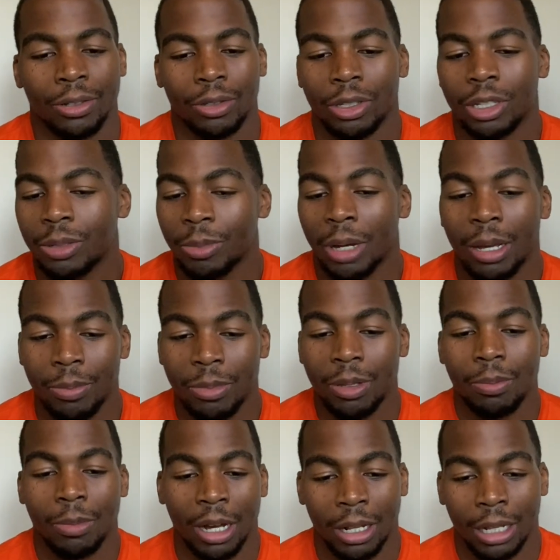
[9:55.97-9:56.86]
This might be
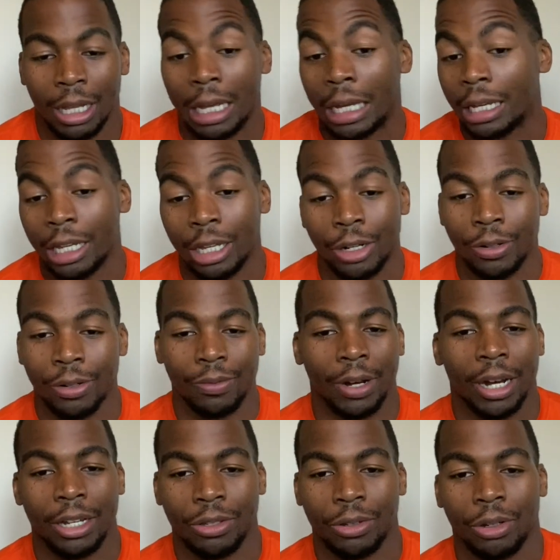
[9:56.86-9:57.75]
my inner
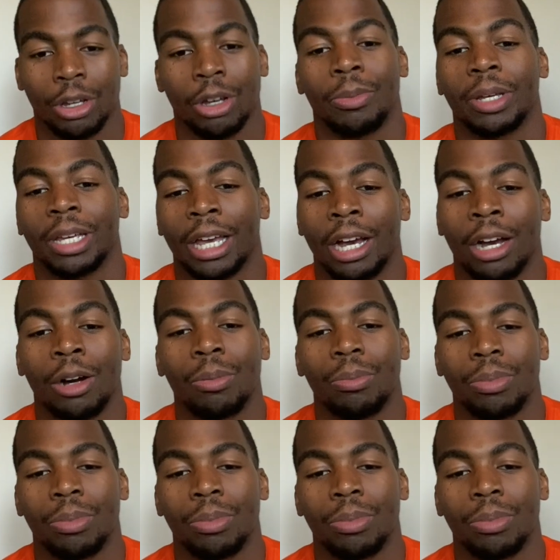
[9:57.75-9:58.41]
advisor coming out,